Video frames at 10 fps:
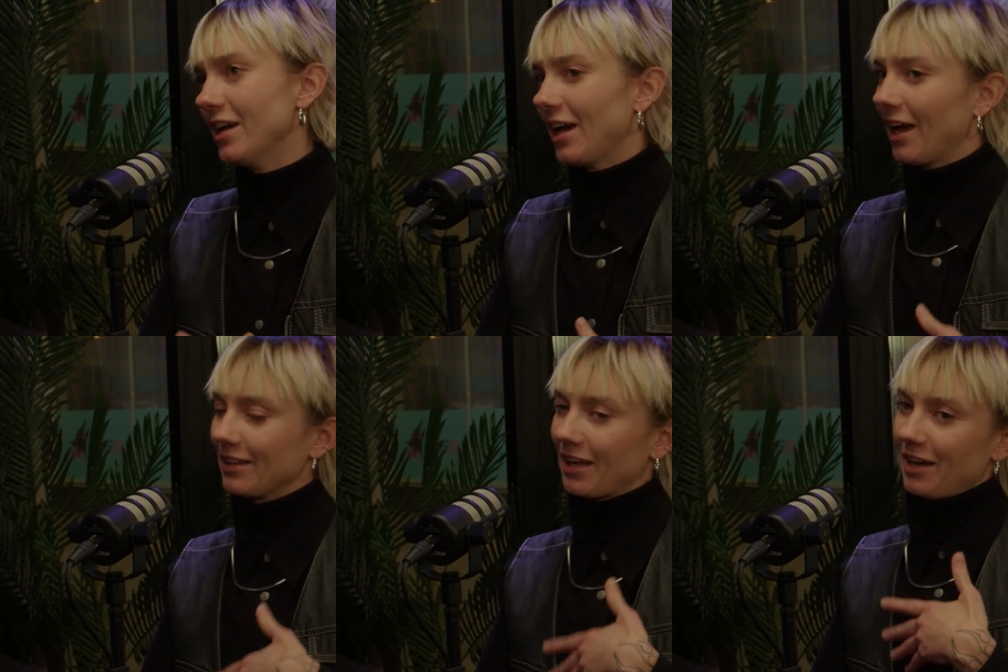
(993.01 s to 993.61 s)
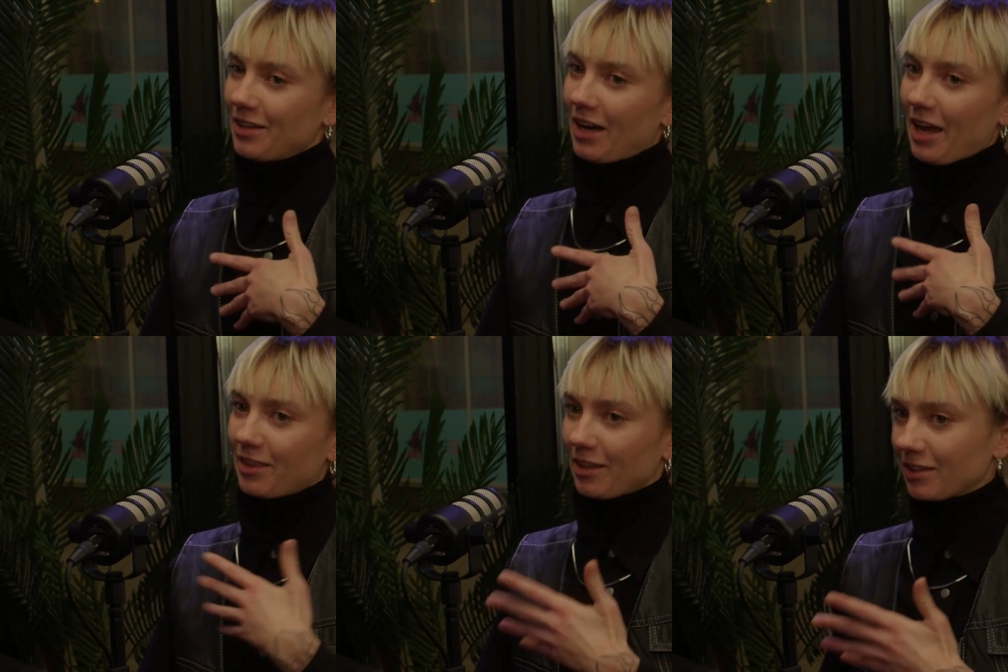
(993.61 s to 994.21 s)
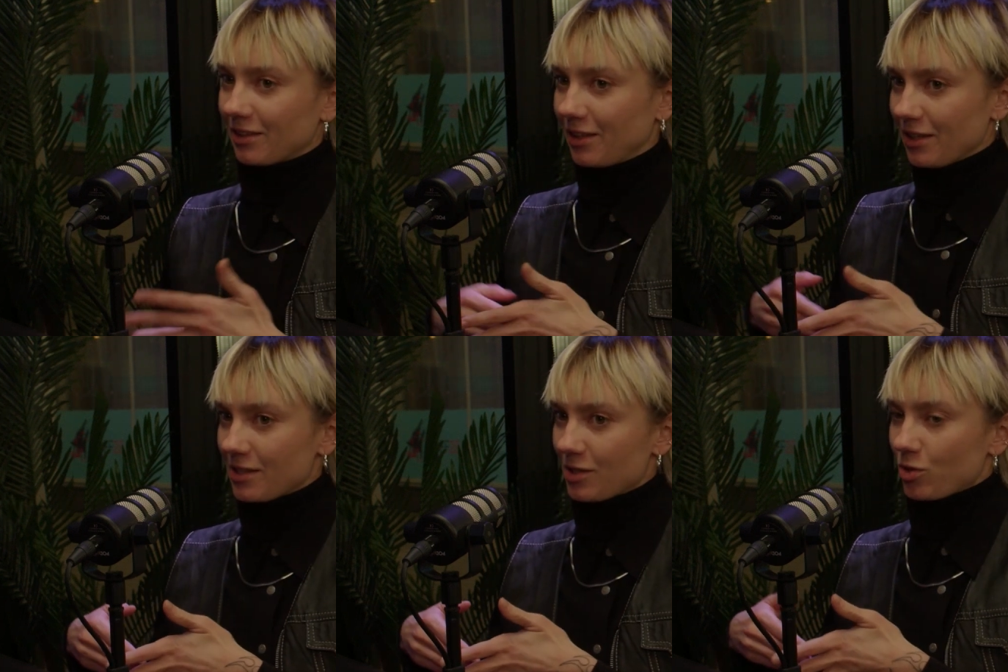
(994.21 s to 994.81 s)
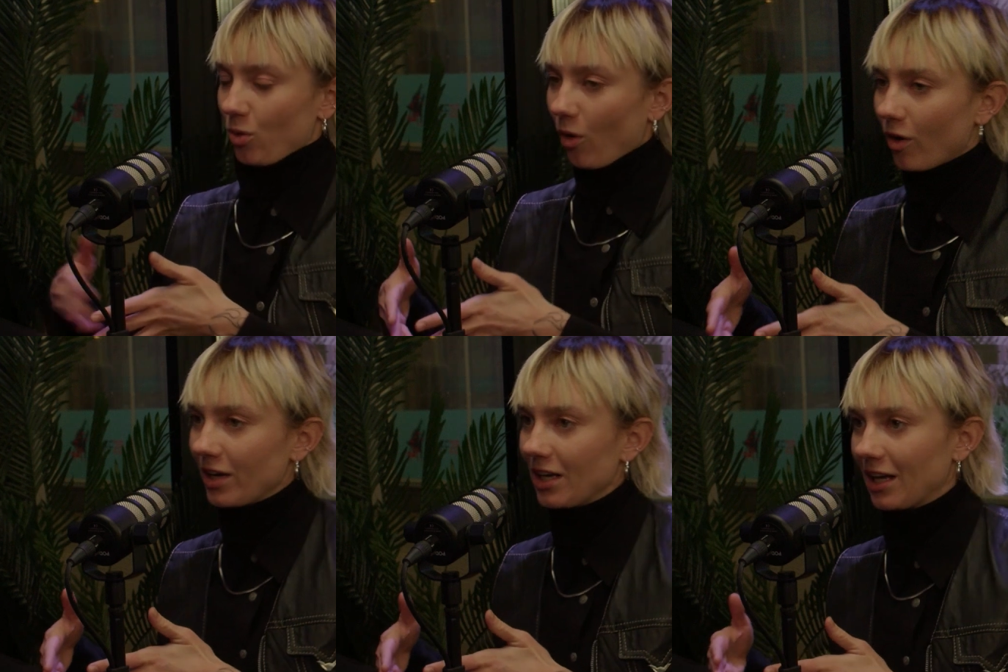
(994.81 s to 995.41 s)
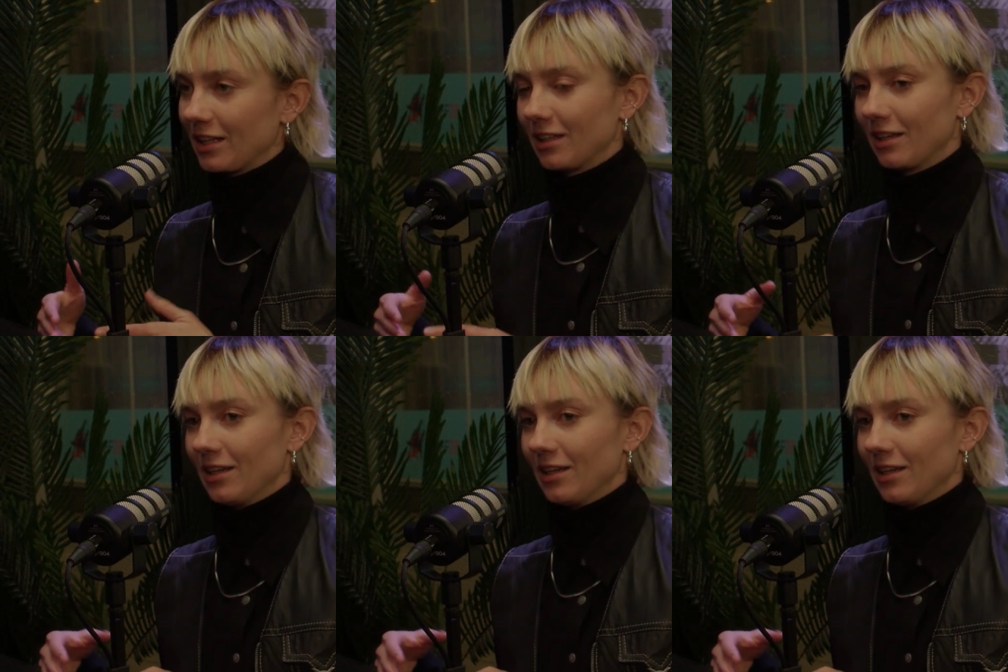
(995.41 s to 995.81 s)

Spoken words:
And I think this story and